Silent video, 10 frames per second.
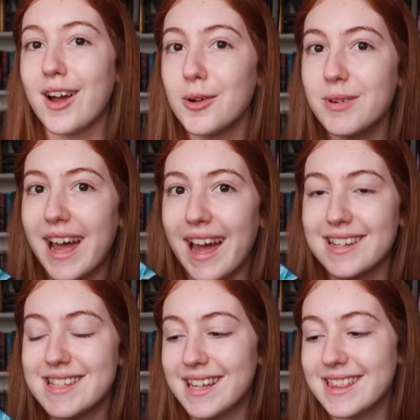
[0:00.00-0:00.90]
Kind of want to
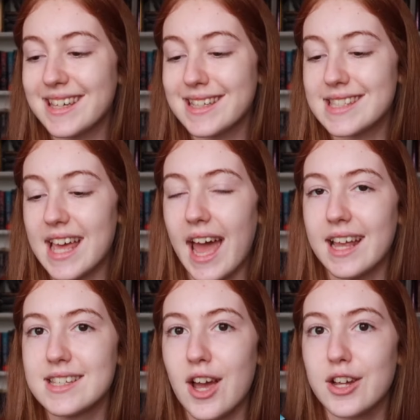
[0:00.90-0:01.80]
annotate this,
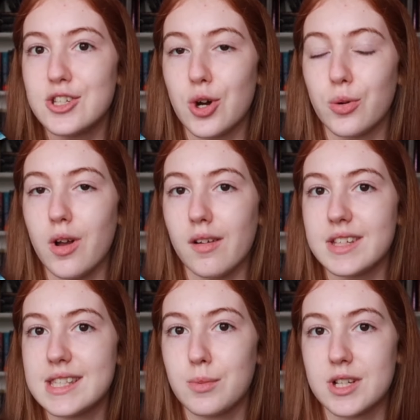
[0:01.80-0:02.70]
and I don't
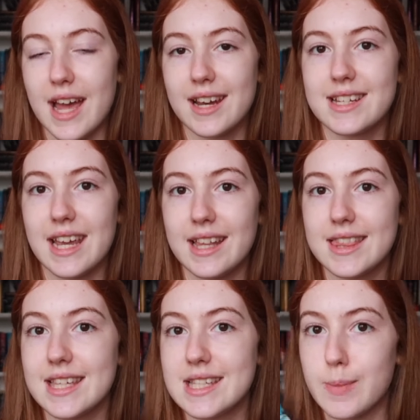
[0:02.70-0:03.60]
obviously want to
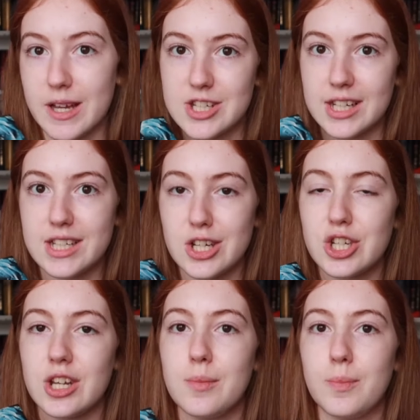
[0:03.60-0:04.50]
annotate the special
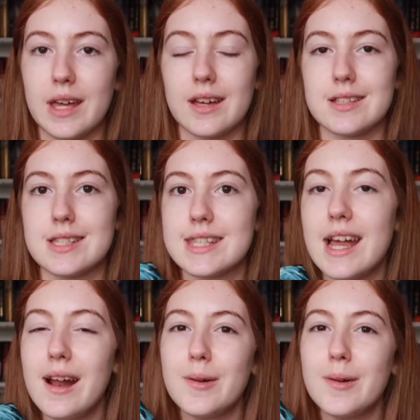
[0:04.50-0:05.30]
edition because